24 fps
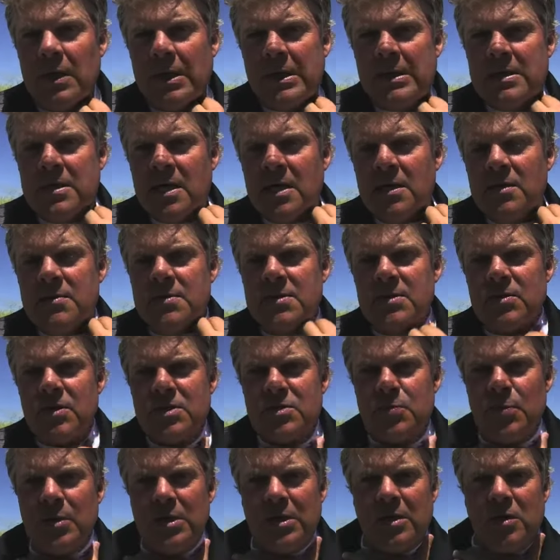It's kind of
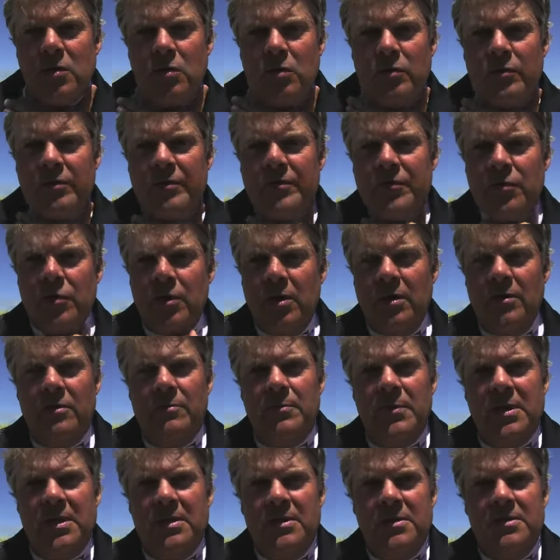stretch when they go over
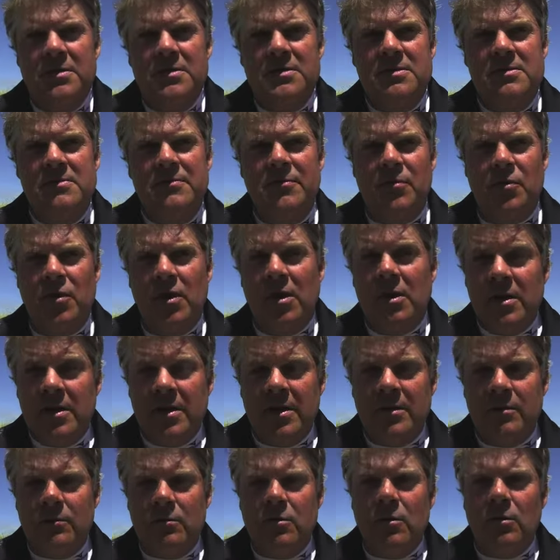400 meters for any
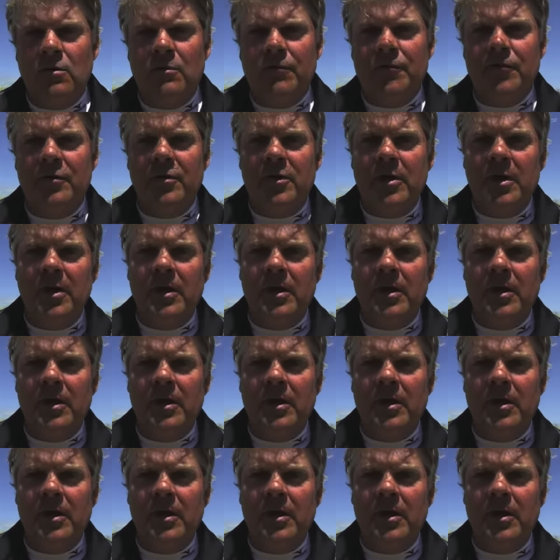kind of golfer,